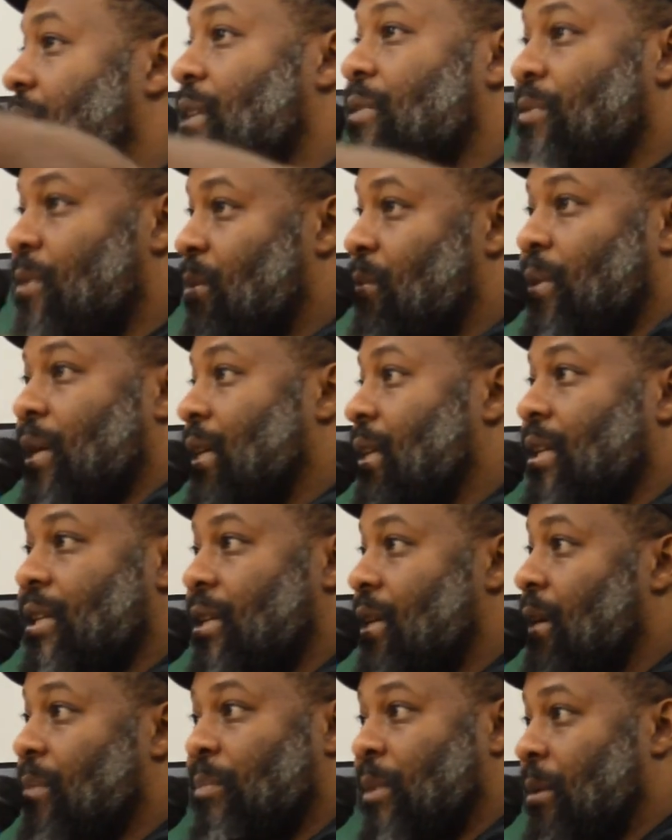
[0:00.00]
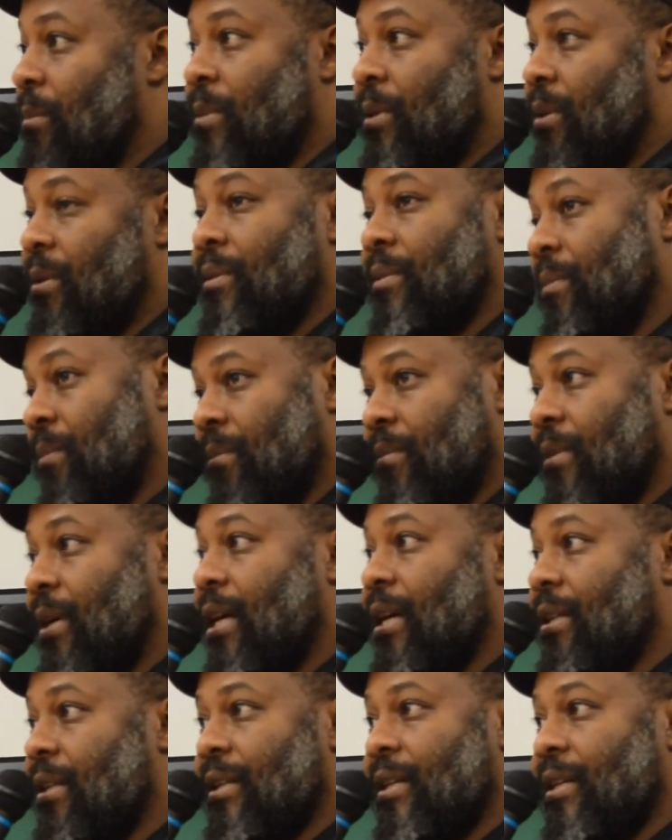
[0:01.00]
different way than young people do. Right?